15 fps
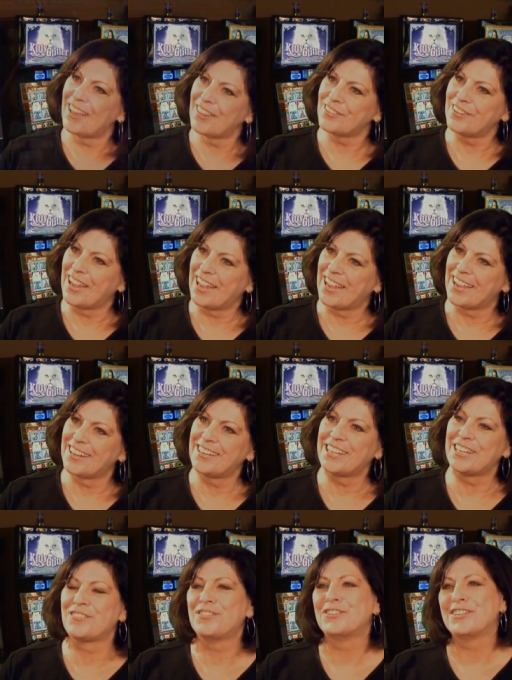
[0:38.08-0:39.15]
other hand,
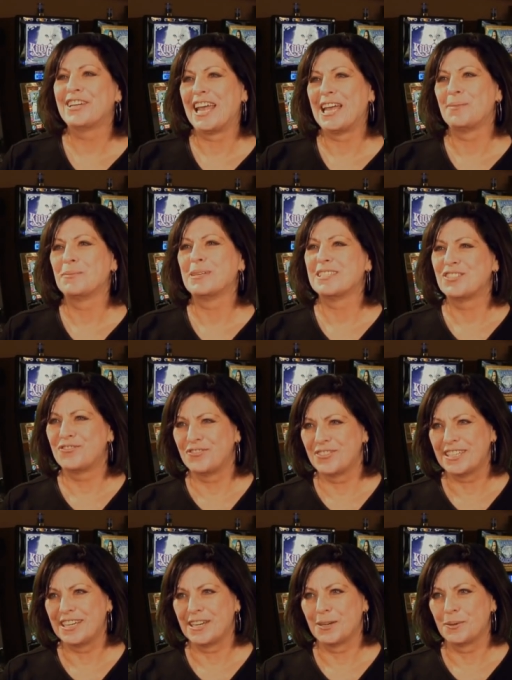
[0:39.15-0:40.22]
if your game is
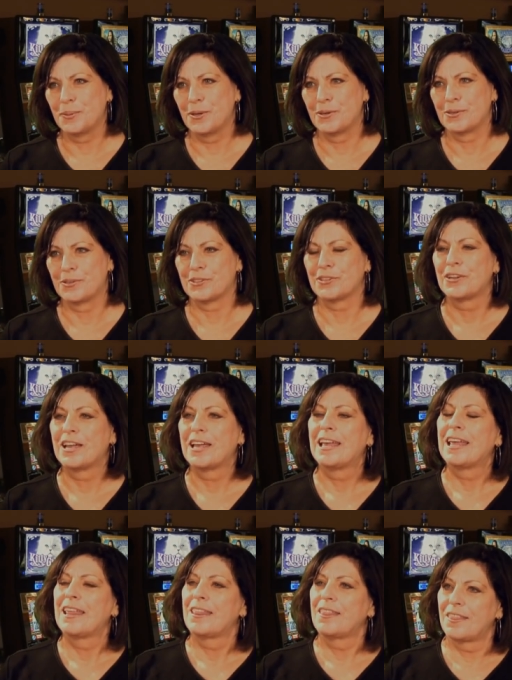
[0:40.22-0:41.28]
video poker,
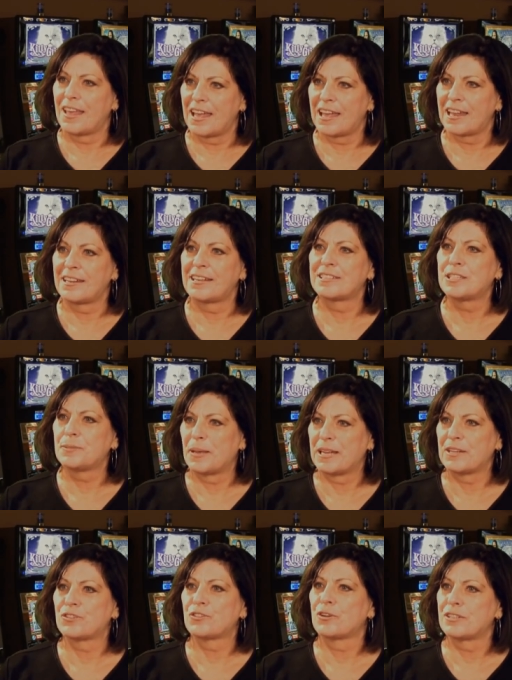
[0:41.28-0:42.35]
then it's
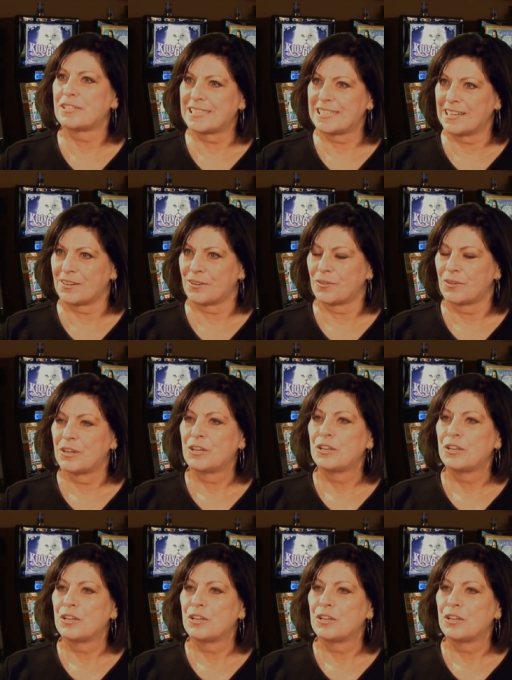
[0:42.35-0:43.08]
based on skill.